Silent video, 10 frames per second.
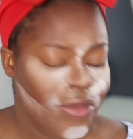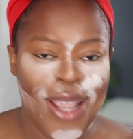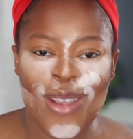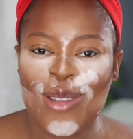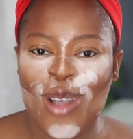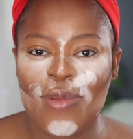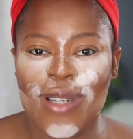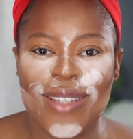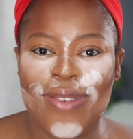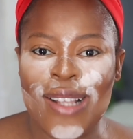your job
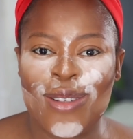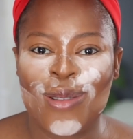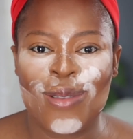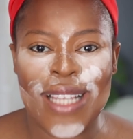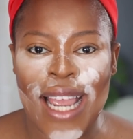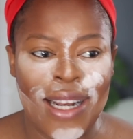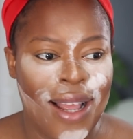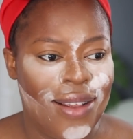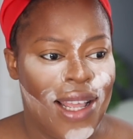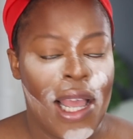transfers you to
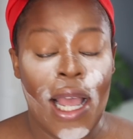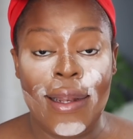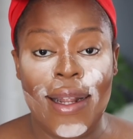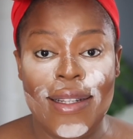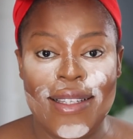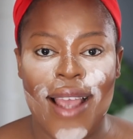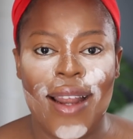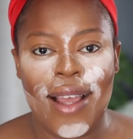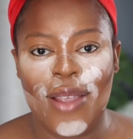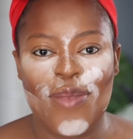China, and then in
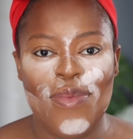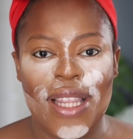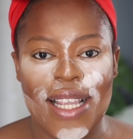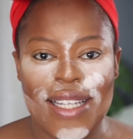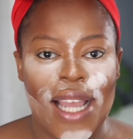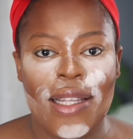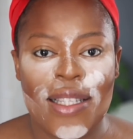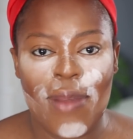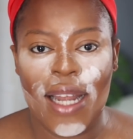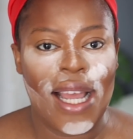China you meet a
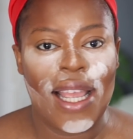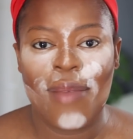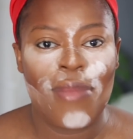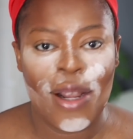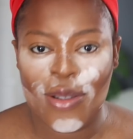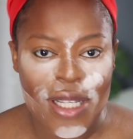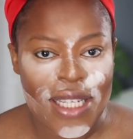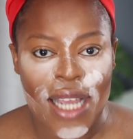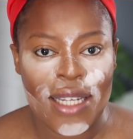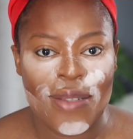Chinese man and get married to a
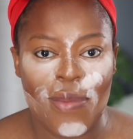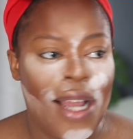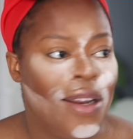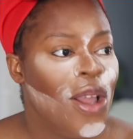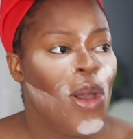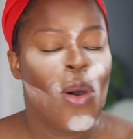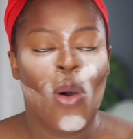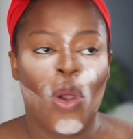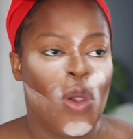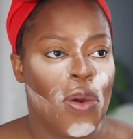Chinese man,
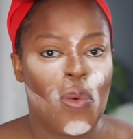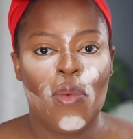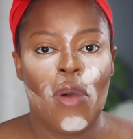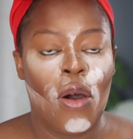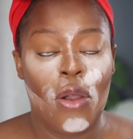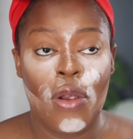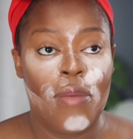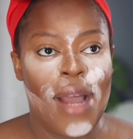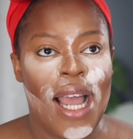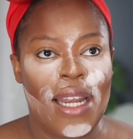or you're a
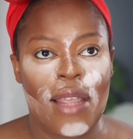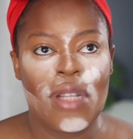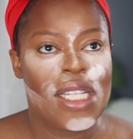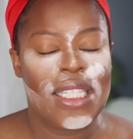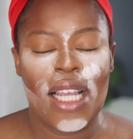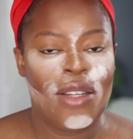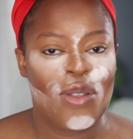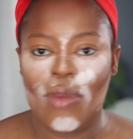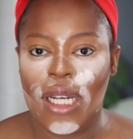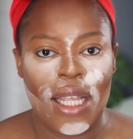man and you meet a
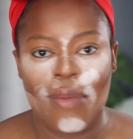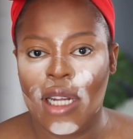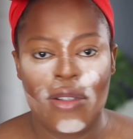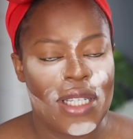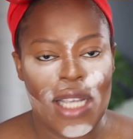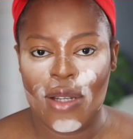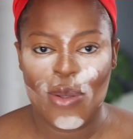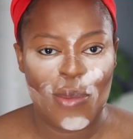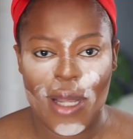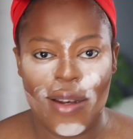Chinese woman and get married to a
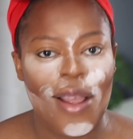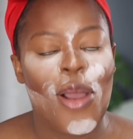Chinese woman.